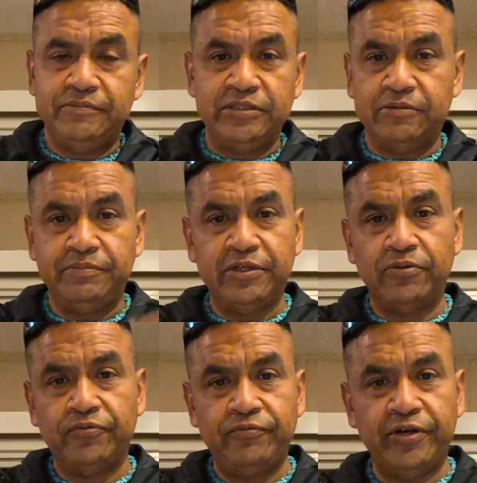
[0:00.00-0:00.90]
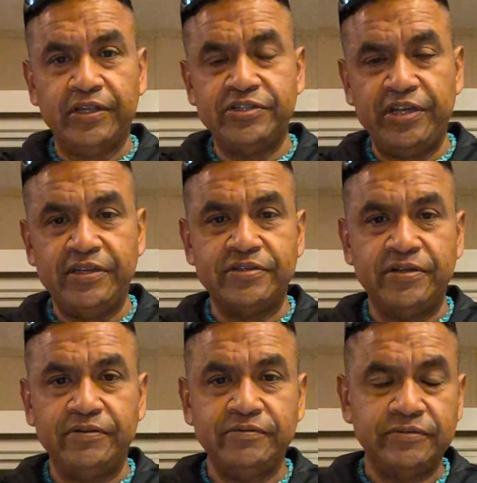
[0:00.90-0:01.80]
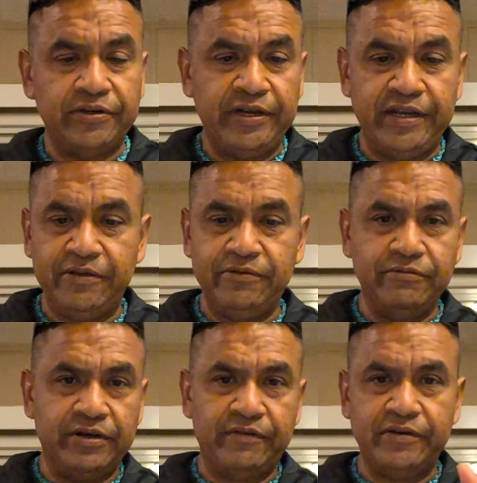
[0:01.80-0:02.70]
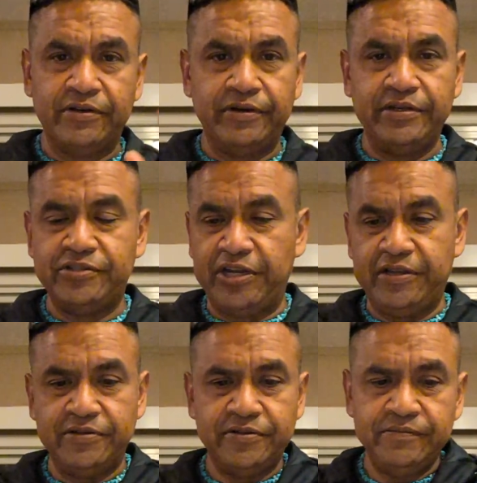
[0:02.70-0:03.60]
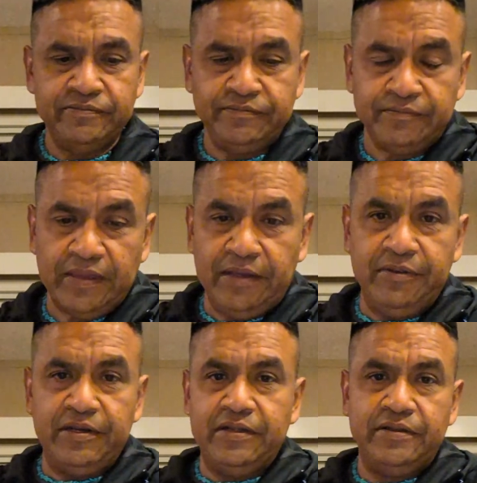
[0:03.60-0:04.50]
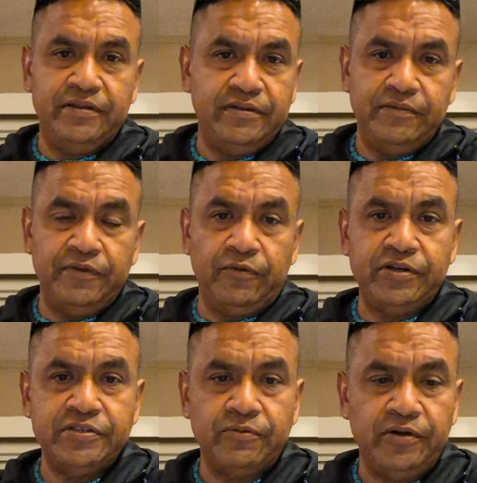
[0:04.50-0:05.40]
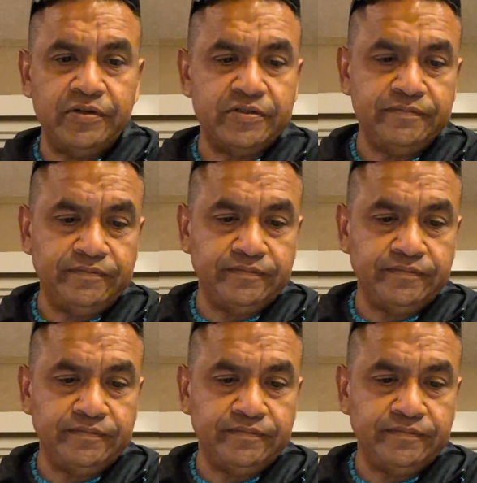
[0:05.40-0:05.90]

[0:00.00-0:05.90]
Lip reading: big old freaking change, 180 whatever degree change. I mean, if it works, it works.